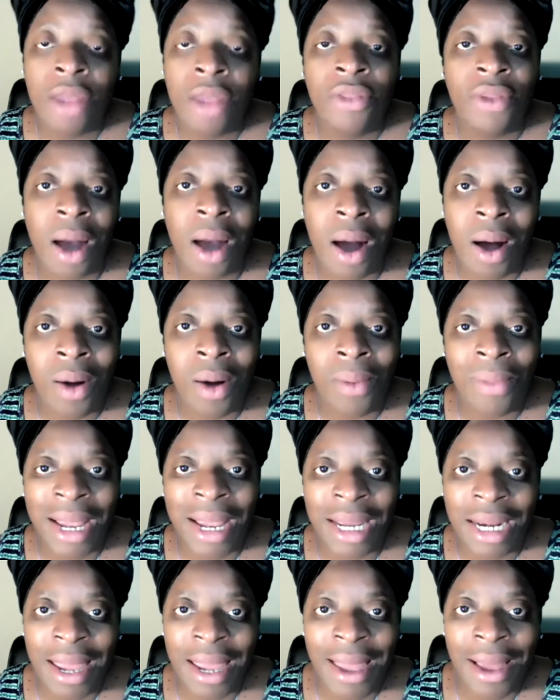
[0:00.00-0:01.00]
The
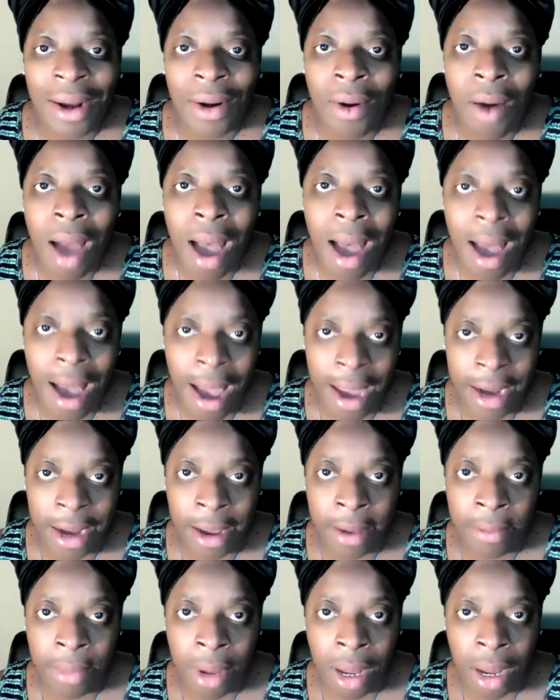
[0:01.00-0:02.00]
Almighty
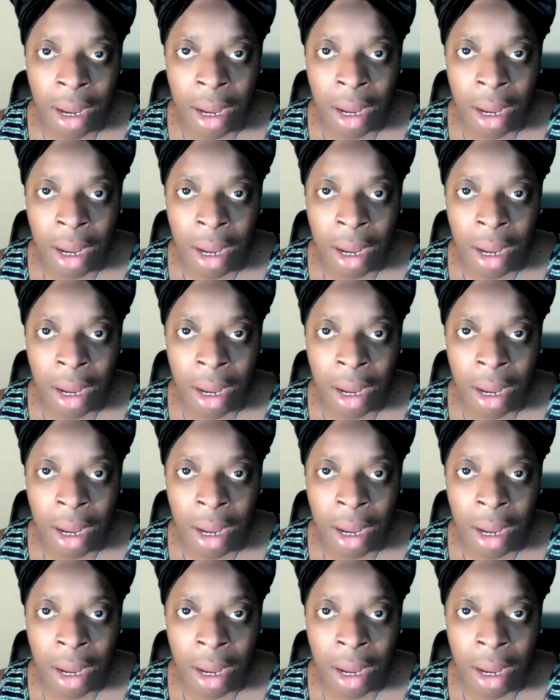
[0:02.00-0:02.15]
Elohim